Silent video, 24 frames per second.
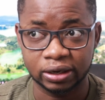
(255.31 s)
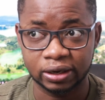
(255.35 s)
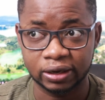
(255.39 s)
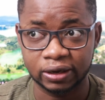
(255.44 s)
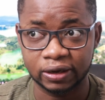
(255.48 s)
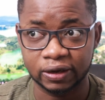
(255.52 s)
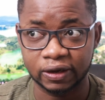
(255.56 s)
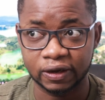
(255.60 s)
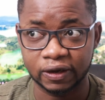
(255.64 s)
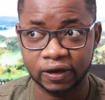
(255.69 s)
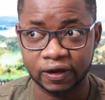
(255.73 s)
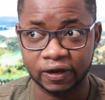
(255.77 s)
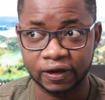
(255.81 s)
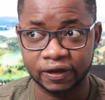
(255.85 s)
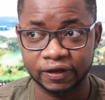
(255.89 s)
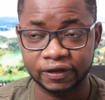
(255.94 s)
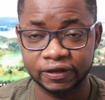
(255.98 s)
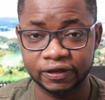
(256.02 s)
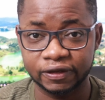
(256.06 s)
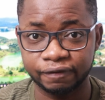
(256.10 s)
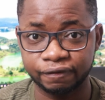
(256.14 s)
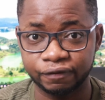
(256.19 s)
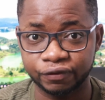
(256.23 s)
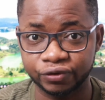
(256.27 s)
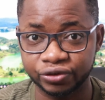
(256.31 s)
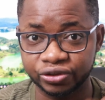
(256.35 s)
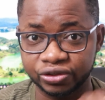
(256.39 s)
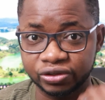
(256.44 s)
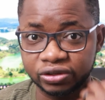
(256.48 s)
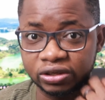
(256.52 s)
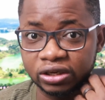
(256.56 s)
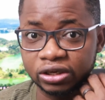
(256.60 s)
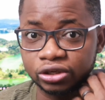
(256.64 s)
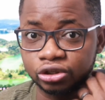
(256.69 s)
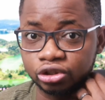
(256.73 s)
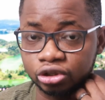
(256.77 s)
Uh, if you
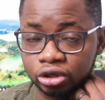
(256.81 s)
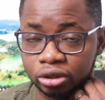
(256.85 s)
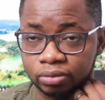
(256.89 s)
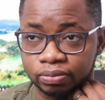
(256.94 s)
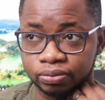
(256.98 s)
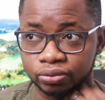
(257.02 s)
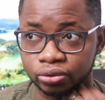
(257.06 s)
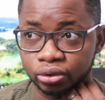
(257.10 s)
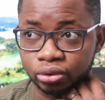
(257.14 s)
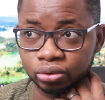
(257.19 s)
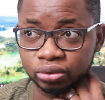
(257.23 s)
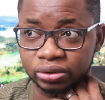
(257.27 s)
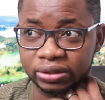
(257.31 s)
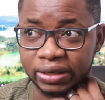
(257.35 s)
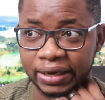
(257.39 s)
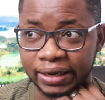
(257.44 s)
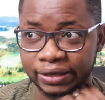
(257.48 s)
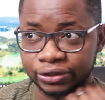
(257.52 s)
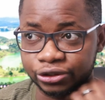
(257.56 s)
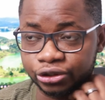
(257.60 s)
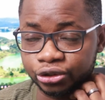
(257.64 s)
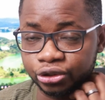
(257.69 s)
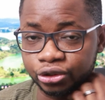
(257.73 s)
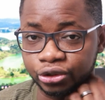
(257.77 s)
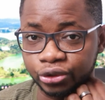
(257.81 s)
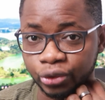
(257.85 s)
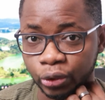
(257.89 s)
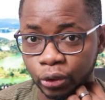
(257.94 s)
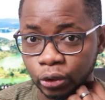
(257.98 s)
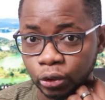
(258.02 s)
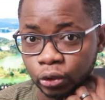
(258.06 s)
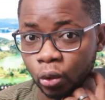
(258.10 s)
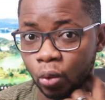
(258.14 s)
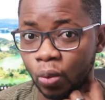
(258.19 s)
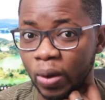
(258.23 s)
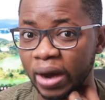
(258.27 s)
see a job role that you
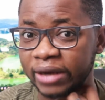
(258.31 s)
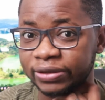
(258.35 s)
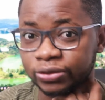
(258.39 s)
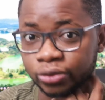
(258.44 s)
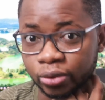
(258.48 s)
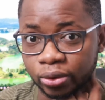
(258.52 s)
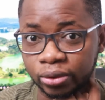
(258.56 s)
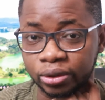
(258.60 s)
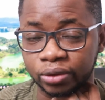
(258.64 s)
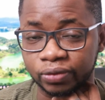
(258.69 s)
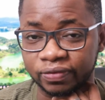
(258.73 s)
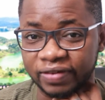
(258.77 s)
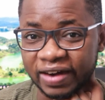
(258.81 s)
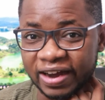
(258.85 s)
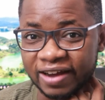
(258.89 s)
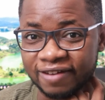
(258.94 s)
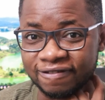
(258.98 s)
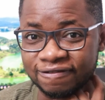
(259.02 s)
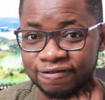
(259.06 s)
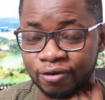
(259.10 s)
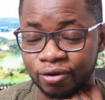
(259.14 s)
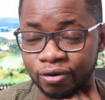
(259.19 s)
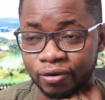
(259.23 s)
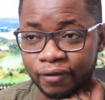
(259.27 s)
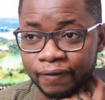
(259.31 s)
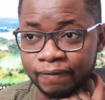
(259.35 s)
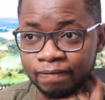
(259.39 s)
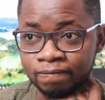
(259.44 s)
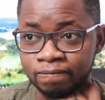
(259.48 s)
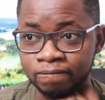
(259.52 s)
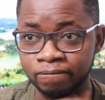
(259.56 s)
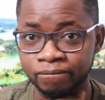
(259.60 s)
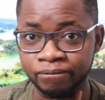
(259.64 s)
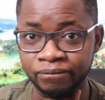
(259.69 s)
don't quite qualify for,